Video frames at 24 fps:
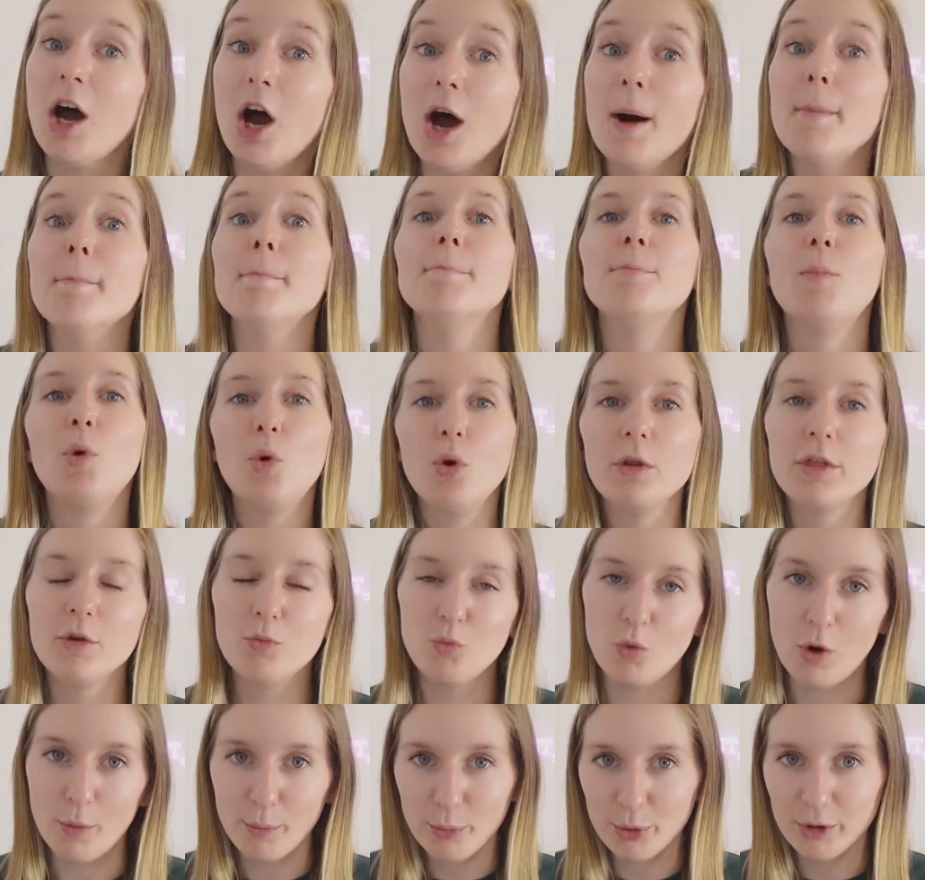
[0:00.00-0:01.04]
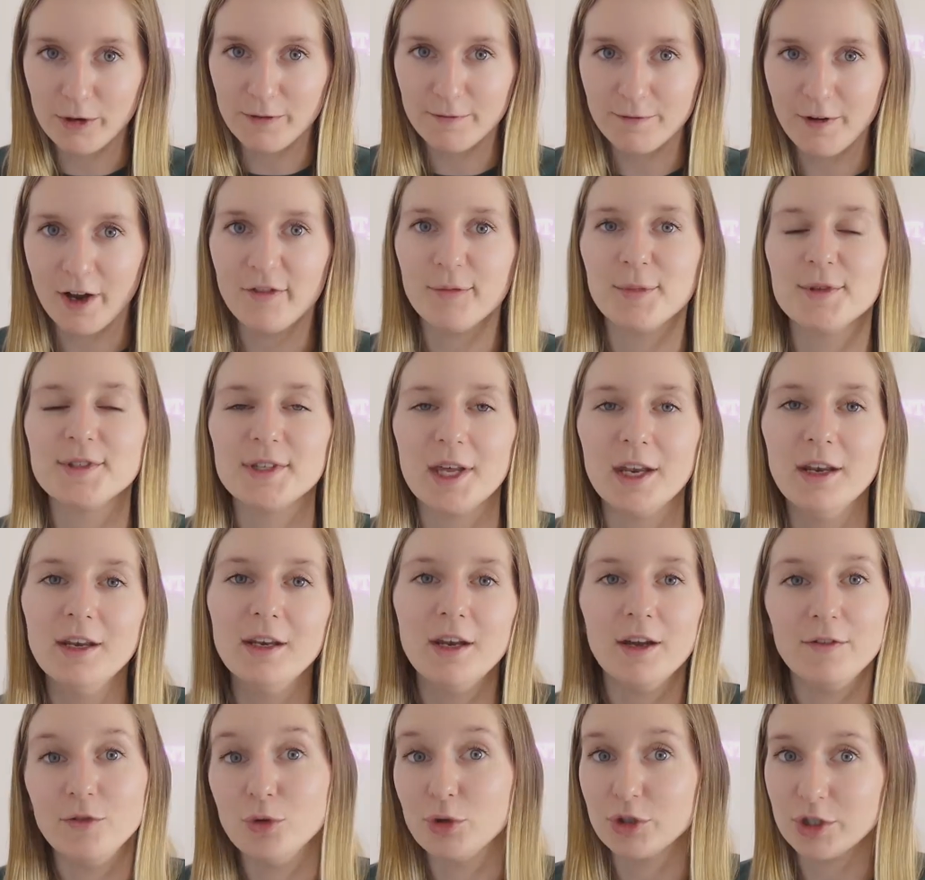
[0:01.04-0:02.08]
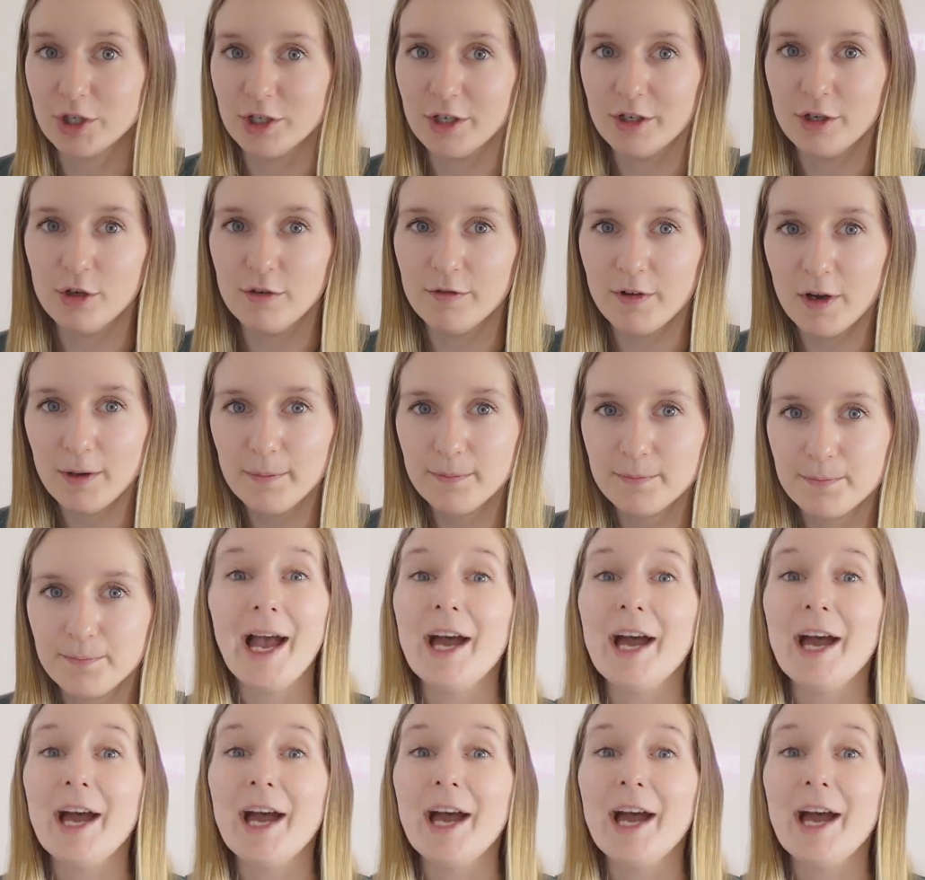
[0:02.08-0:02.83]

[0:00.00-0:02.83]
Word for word: are more than 1.5% of your turnover,